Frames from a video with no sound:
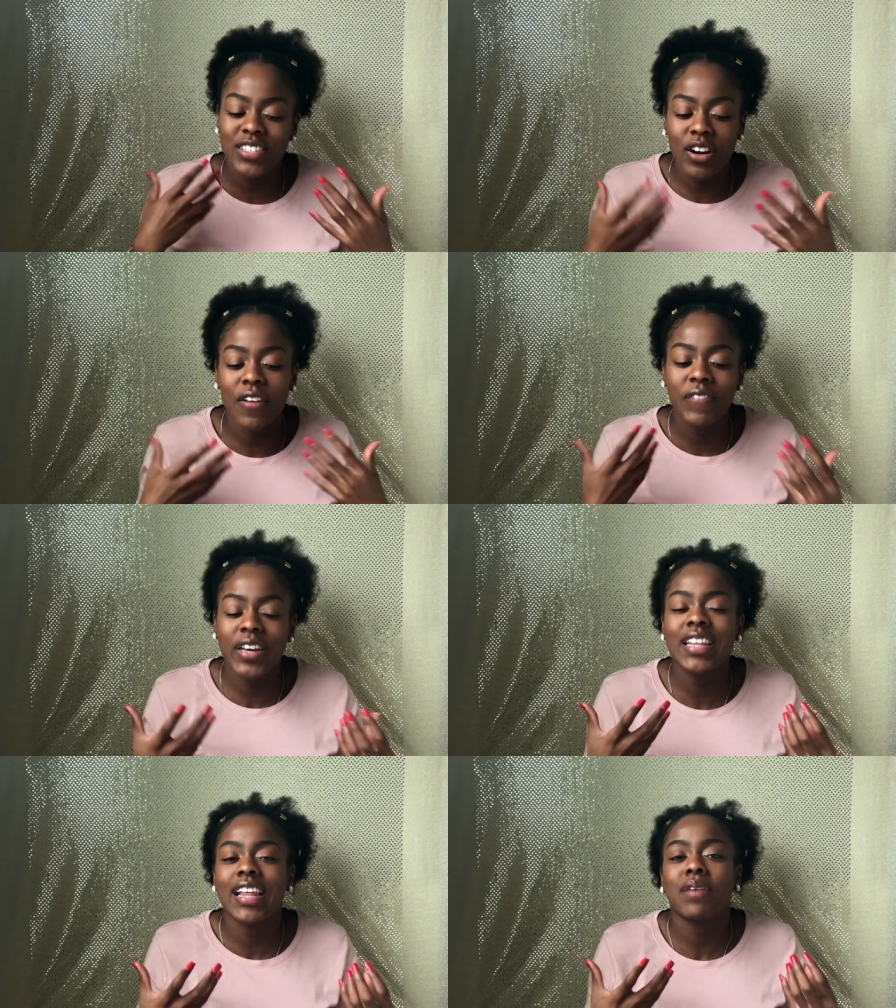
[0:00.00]
Started
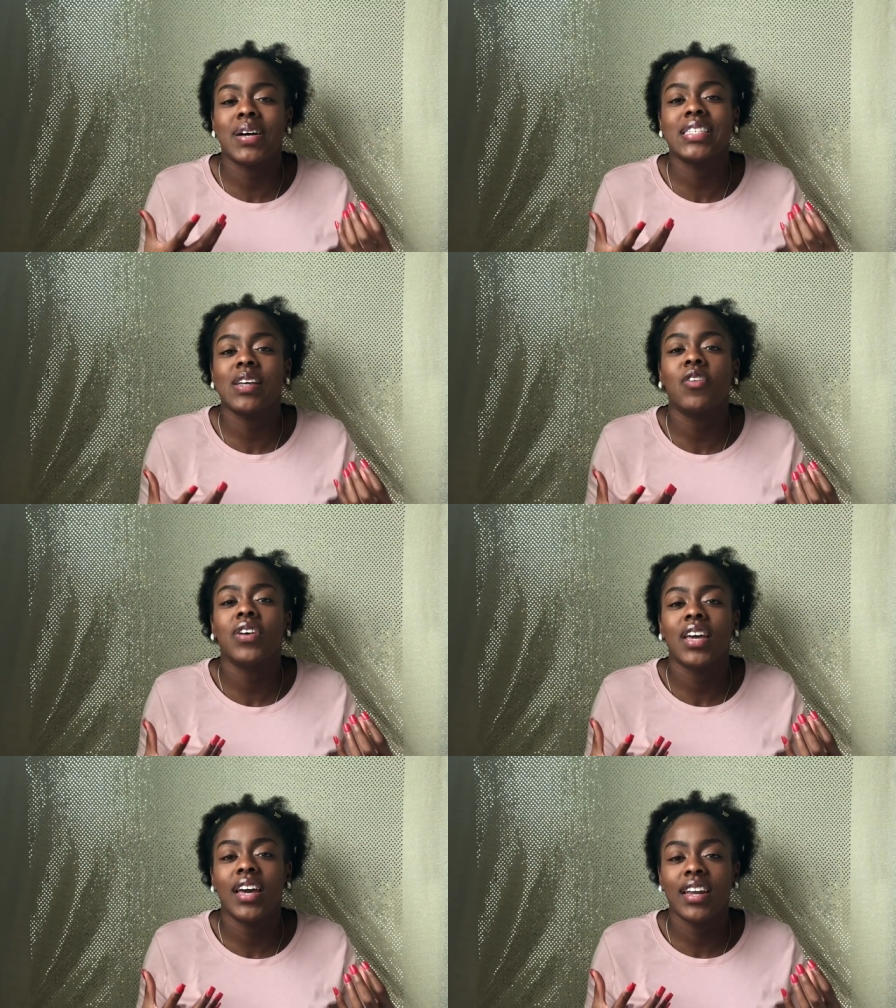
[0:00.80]
feeling like
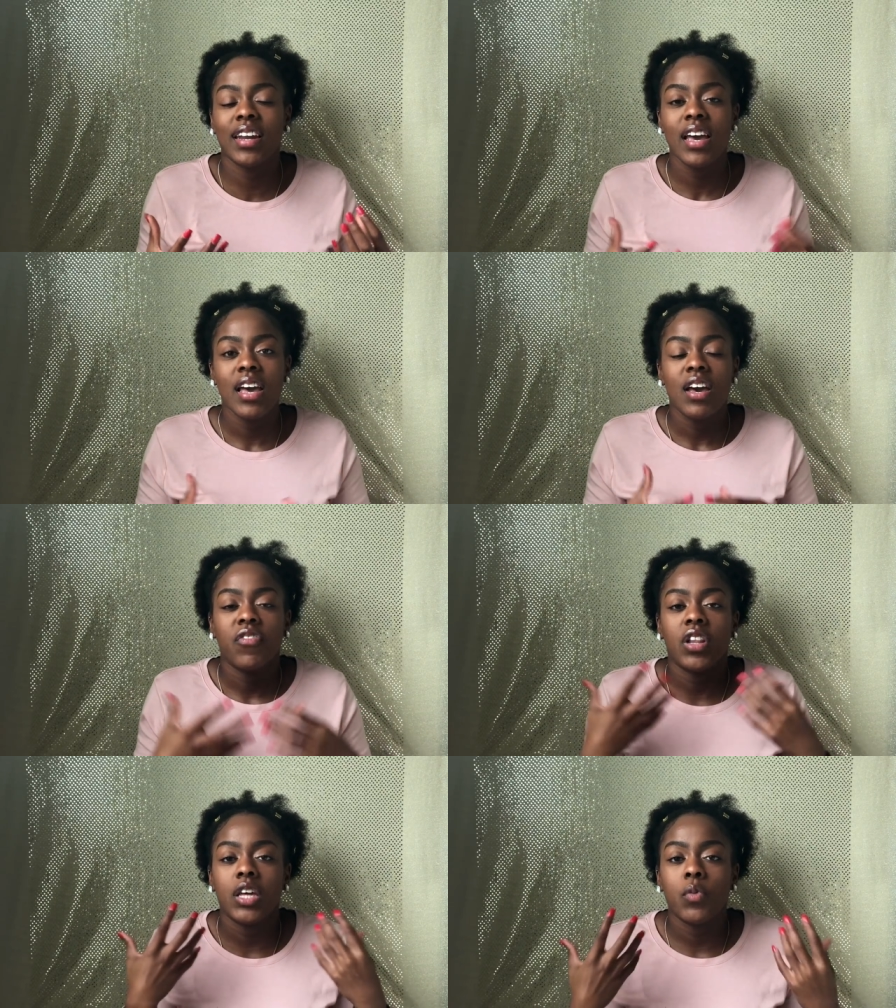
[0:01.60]
myself again,
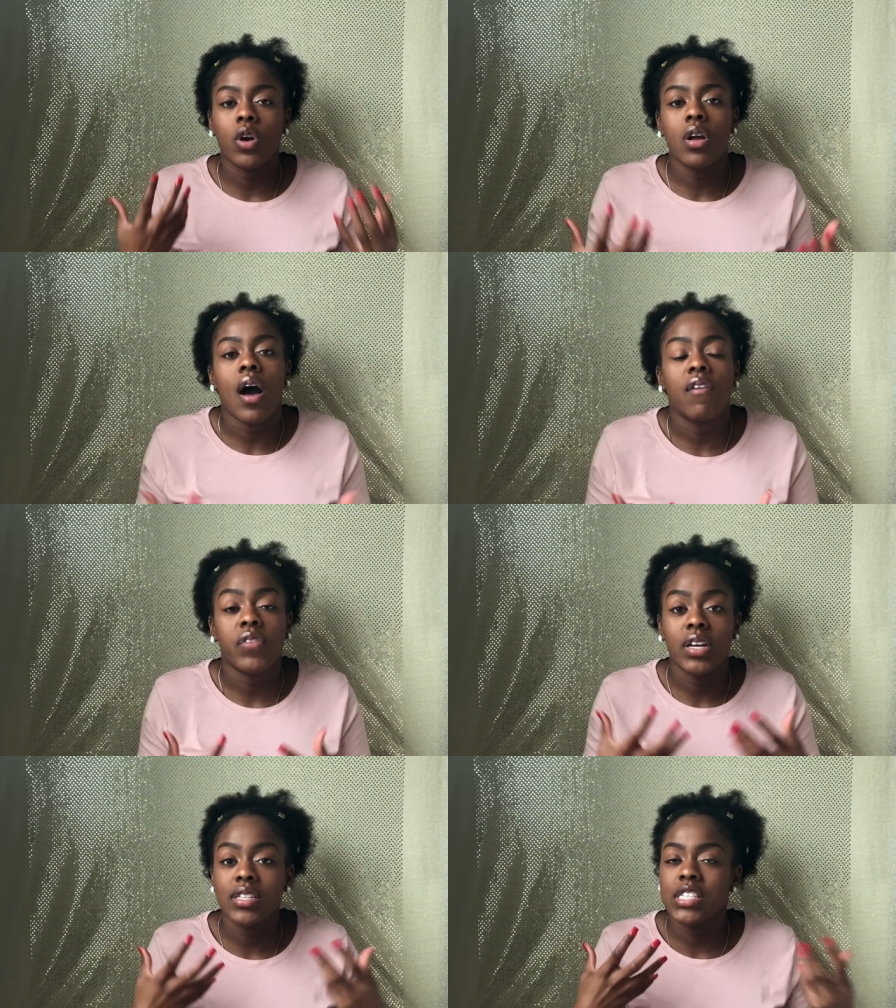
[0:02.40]
feeling more
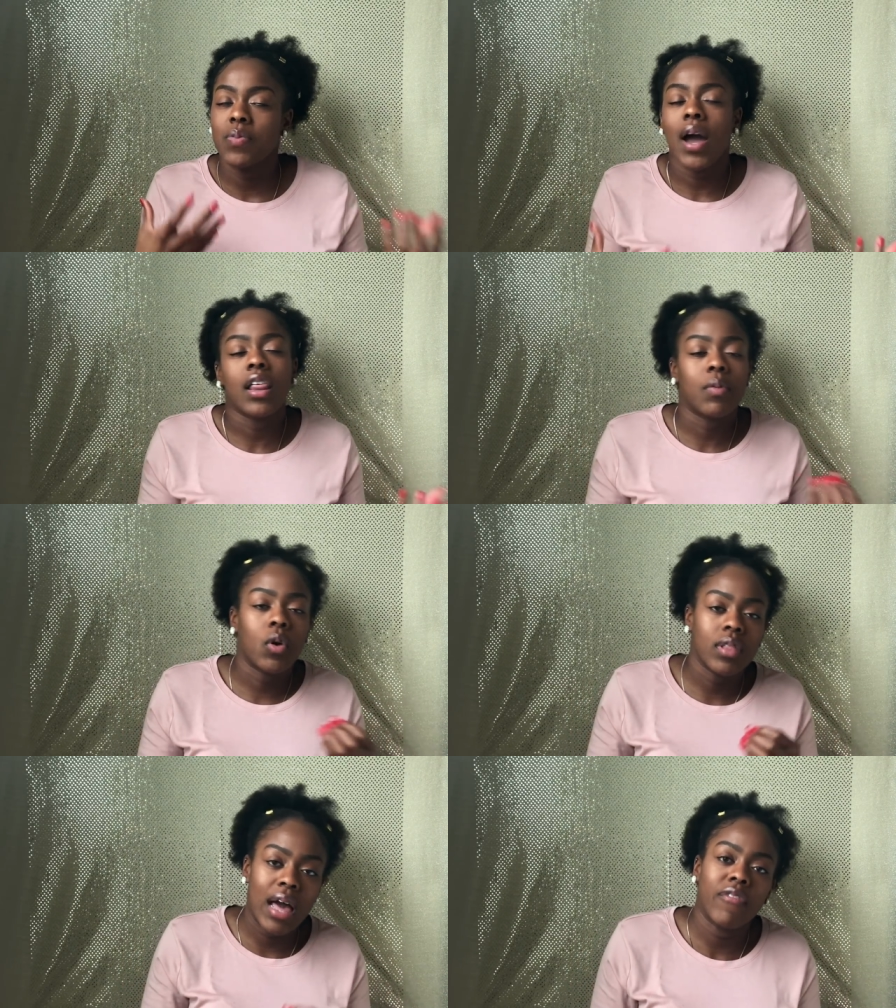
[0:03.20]
confident, smiling
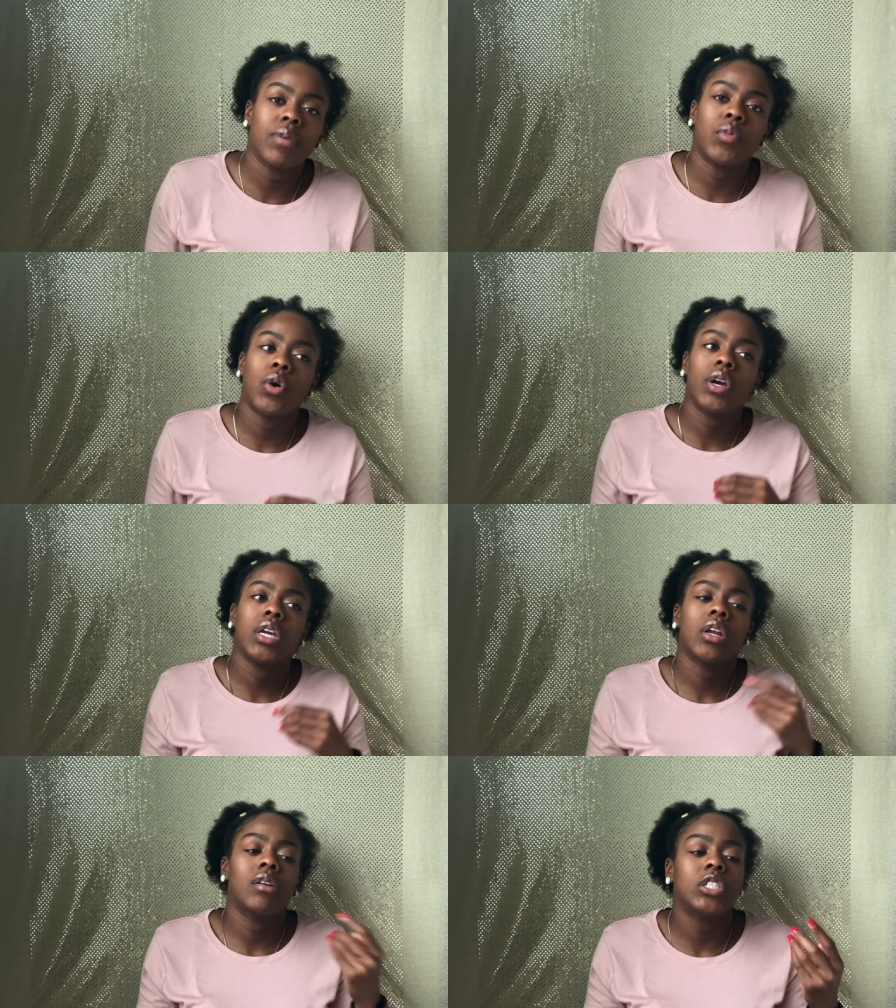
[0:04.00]
more, laughing more,
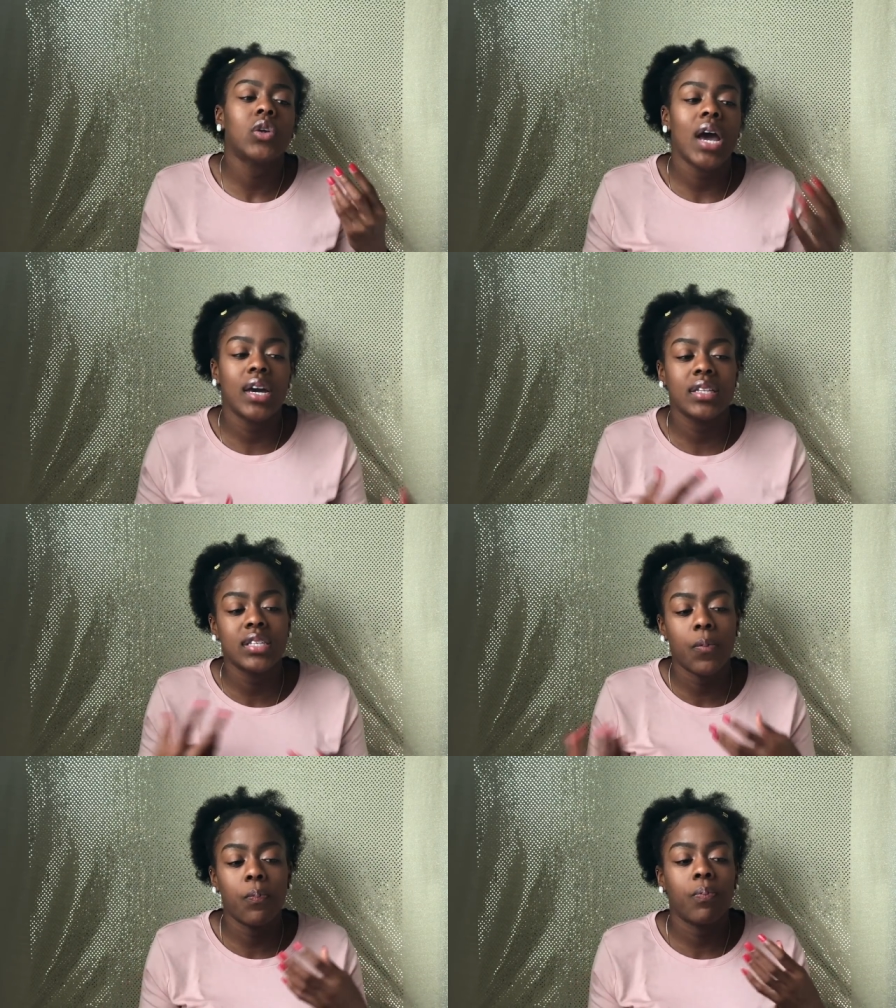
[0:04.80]
you know, and trying
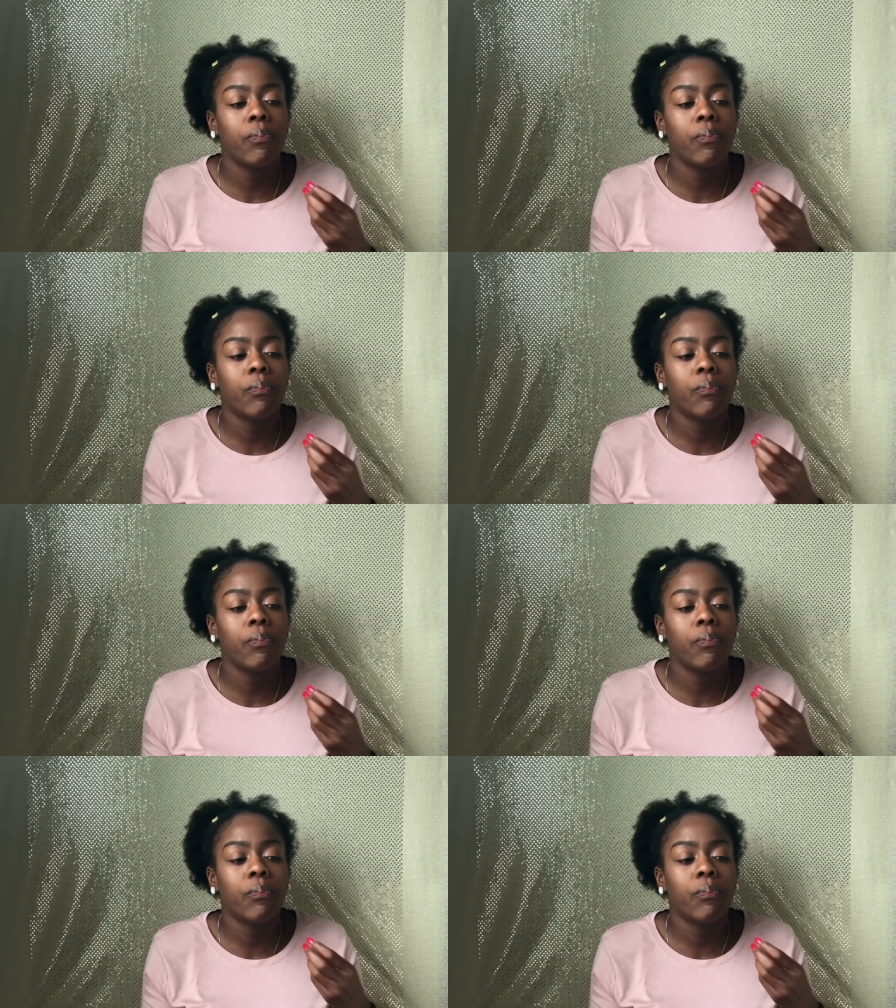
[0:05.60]
to